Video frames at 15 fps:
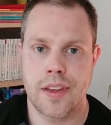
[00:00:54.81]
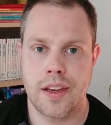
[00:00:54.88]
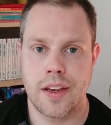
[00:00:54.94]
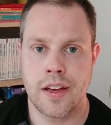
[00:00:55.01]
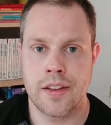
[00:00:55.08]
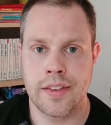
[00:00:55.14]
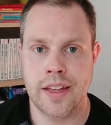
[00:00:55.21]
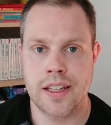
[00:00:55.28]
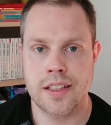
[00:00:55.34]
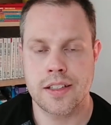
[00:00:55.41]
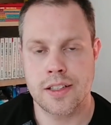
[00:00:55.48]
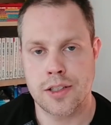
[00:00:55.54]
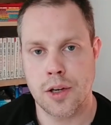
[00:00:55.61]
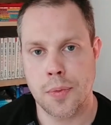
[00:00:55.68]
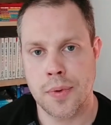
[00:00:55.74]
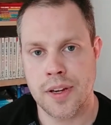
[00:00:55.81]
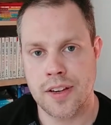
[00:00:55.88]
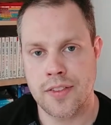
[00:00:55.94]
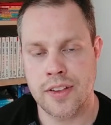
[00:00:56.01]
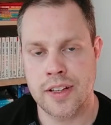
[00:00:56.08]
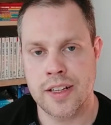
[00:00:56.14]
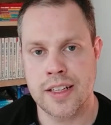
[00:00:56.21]
and that's the topic
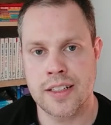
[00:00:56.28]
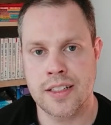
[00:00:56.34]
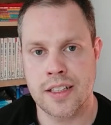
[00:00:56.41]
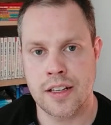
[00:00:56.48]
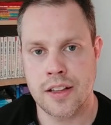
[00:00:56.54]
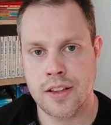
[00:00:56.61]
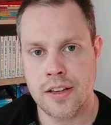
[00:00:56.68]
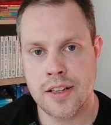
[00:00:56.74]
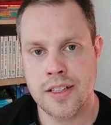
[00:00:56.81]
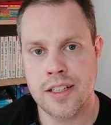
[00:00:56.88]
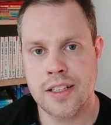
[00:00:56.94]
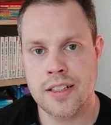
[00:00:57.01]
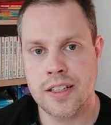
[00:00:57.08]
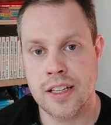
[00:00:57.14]
for the 1930s.